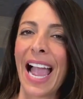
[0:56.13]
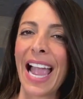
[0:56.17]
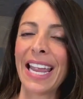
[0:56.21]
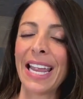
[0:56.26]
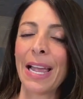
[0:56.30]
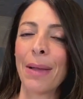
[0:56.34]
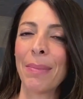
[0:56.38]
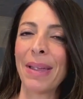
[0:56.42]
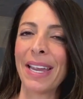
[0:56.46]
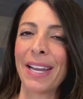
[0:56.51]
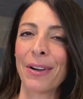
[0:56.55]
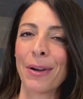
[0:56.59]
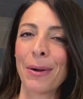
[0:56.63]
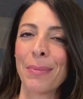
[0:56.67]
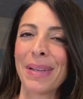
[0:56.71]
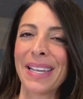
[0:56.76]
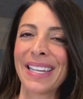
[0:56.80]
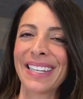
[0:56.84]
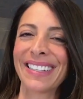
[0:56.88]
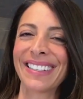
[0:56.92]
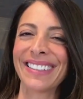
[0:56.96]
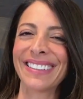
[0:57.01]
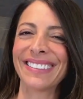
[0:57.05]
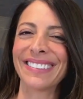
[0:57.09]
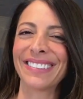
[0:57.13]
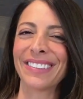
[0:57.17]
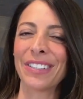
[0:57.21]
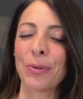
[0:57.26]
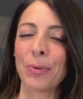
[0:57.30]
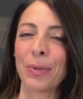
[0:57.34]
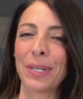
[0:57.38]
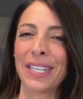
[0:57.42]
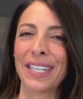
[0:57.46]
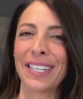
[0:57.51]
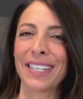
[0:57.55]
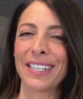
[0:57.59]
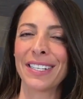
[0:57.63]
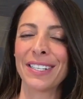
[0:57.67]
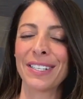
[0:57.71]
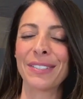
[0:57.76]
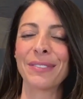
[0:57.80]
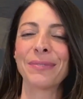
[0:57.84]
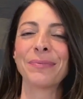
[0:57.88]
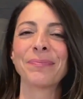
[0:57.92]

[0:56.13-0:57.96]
I am Arabic. What are you gonna do?